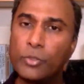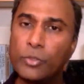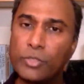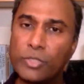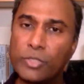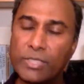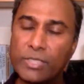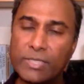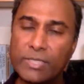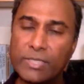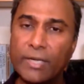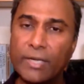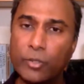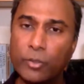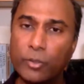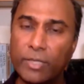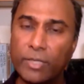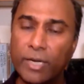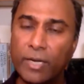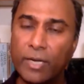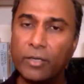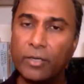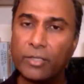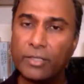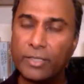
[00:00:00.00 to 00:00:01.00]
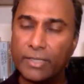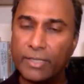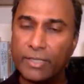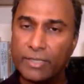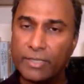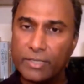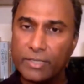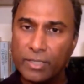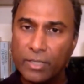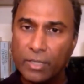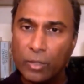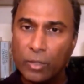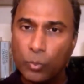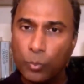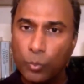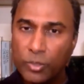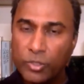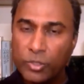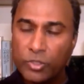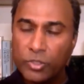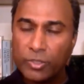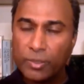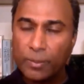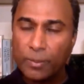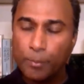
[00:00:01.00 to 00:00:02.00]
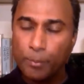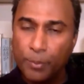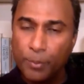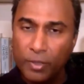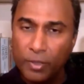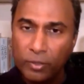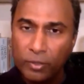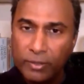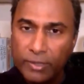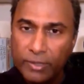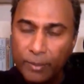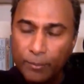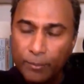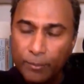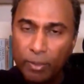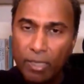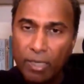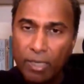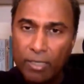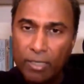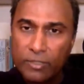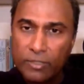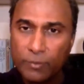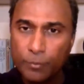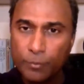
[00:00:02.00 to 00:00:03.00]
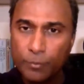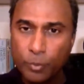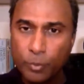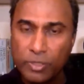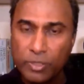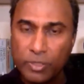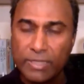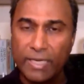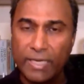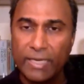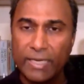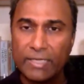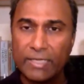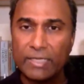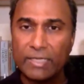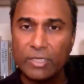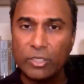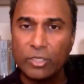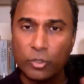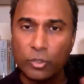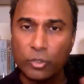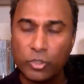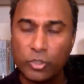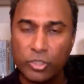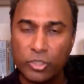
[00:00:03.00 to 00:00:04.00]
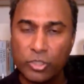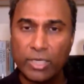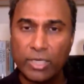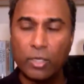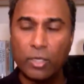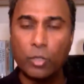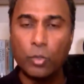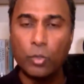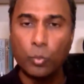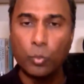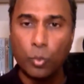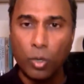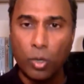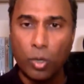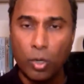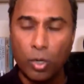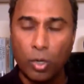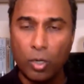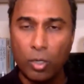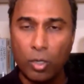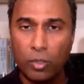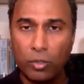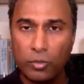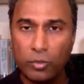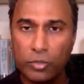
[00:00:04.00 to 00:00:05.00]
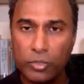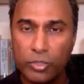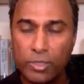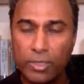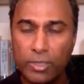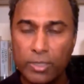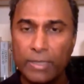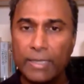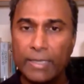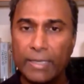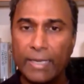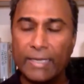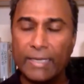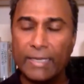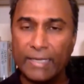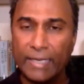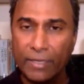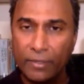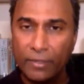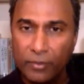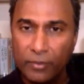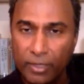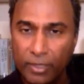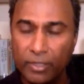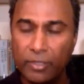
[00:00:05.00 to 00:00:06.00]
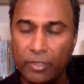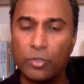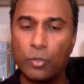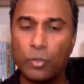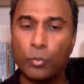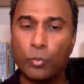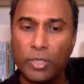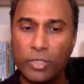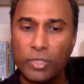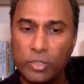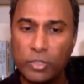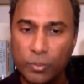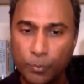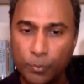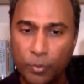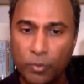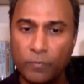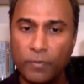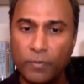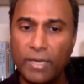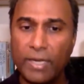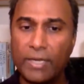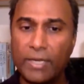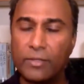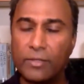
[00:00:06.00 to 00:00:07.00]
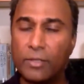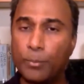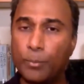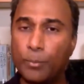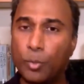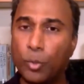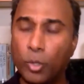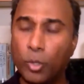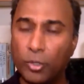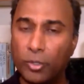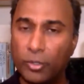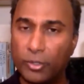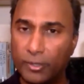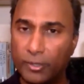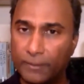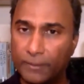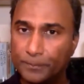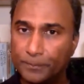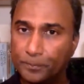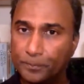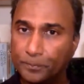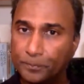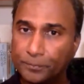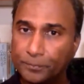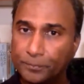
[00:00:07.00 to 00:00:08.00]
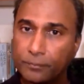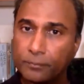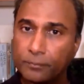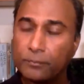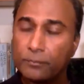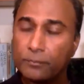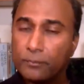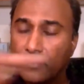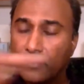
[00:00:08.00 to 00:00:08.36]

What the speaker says: produces cytokeratins, which are the building blocks of protecting your cell walls. And they're the ones who provide the border.